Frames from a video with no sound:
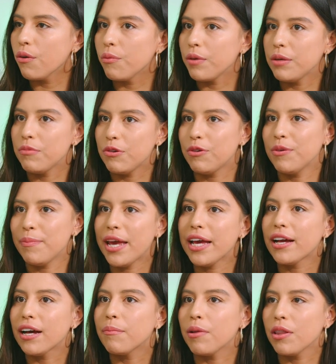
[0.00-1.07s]
we
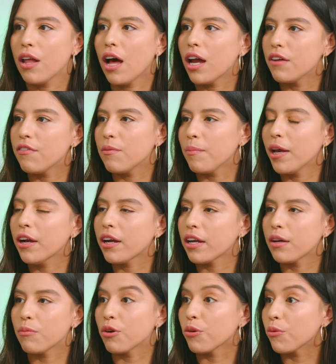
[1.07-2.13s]
make up a lot of America
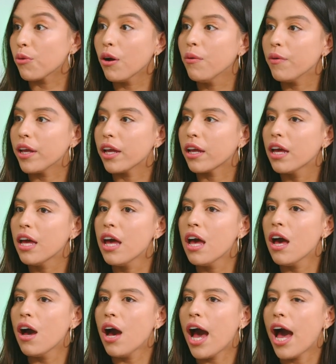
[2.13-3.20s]
and we're growing.
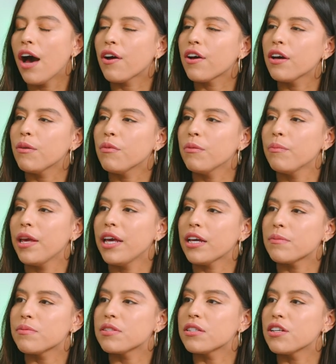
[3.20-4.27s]
How can we make
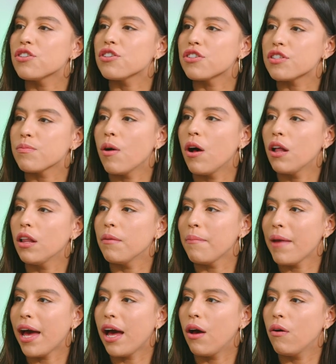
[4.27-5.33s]
up such a small
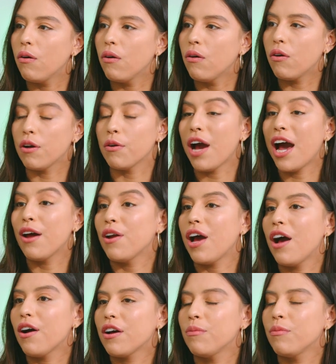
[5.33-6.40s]
amount, or
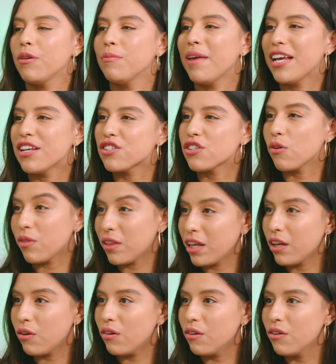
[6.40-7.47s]
how come we make so little?